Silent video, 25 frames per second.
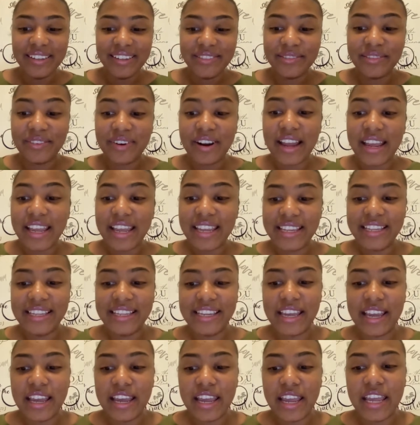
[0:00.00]
Right.
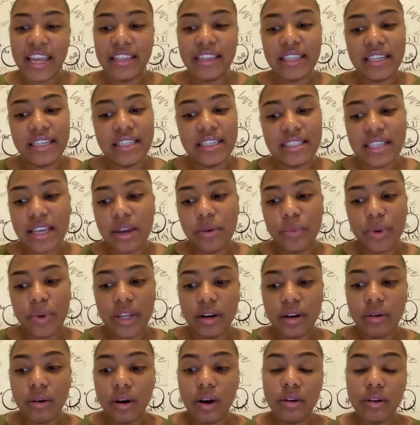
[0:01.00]
Yeah. Anthony said we
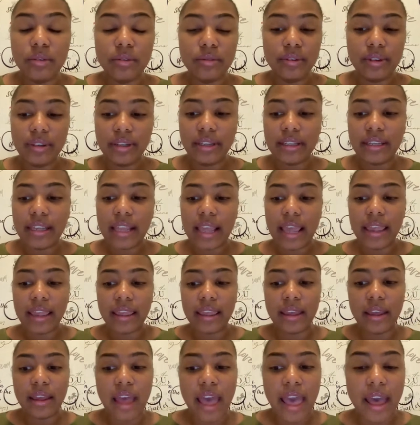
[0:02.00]
don't own,
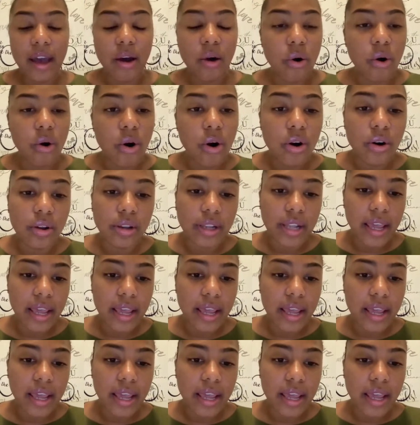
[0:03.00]
like, at all.